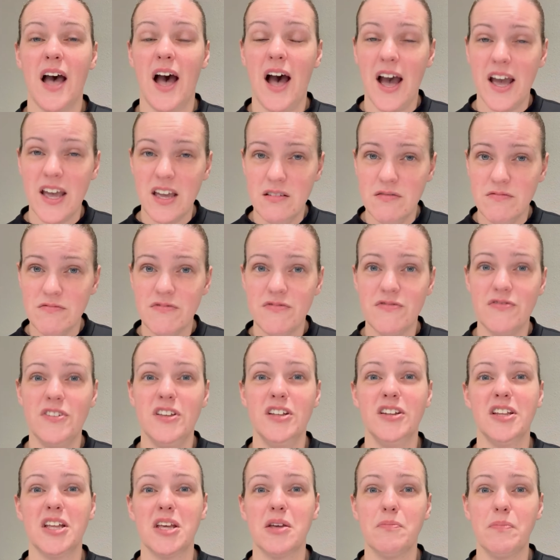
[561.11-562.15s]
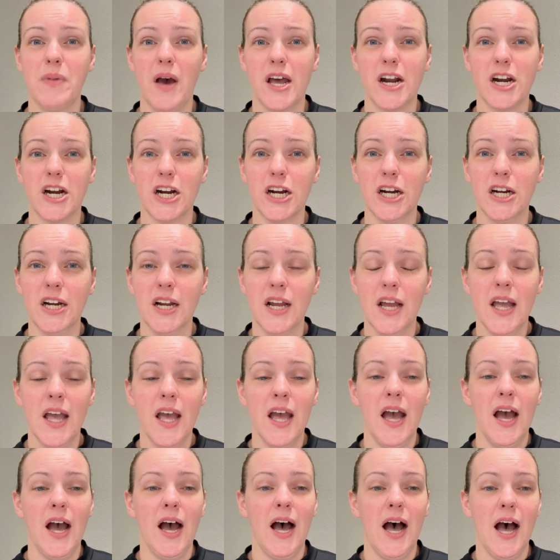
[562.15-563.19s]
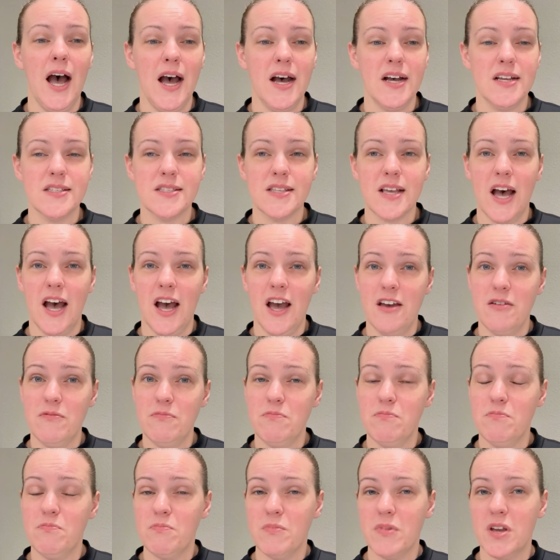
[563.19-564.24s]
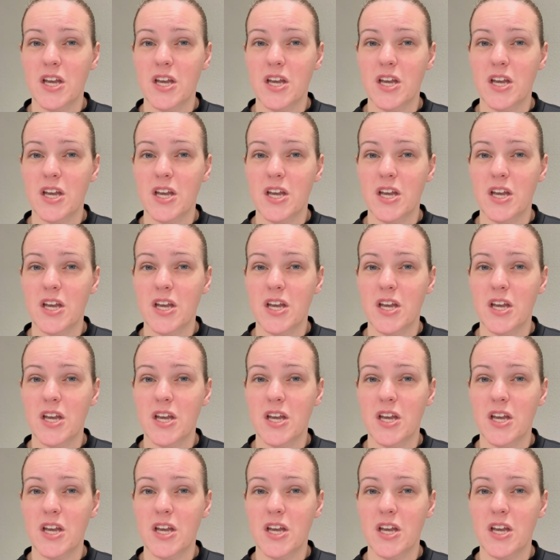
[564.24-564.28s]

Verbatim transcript: I am feeling better as I'm